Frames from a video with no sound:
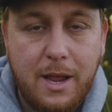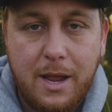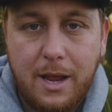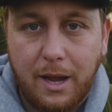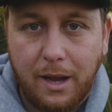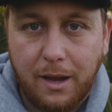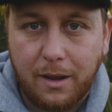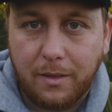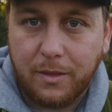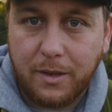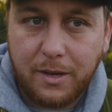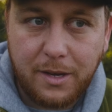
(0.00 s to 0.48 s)

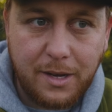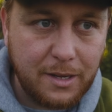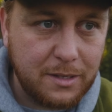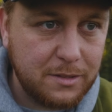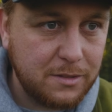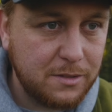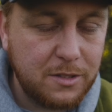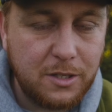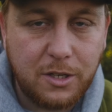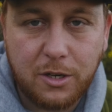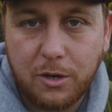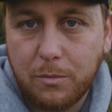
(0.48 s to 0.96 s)
and the
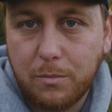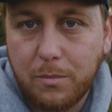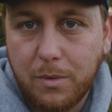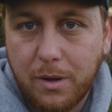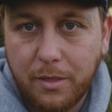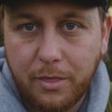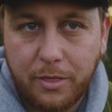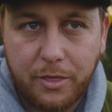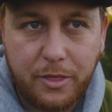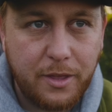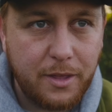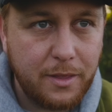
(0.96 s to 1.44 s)
next
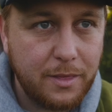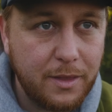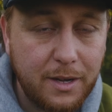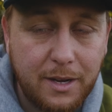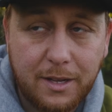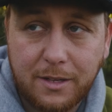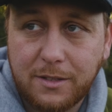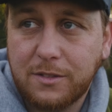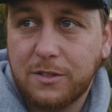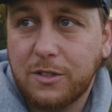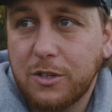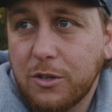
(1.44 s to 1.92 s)
month and the
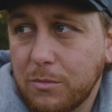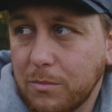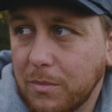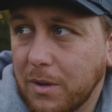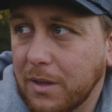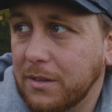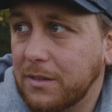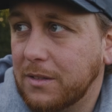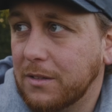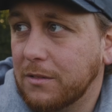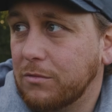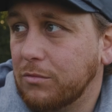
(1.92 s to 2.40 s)
next 2
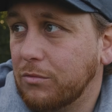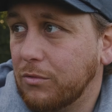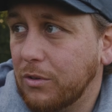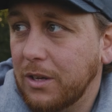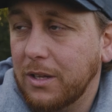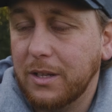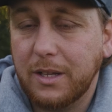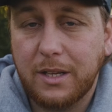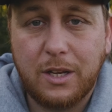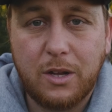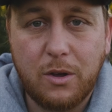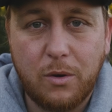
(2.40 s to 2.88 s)
months is
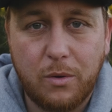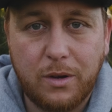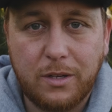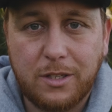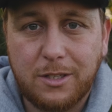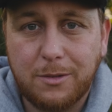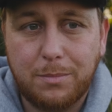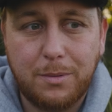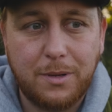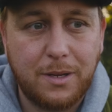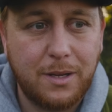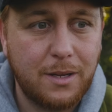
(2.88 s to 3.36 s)
really going
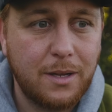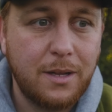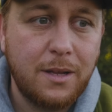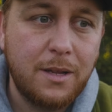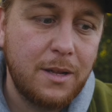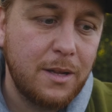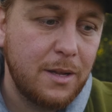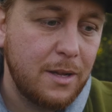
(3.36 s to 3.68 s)
to be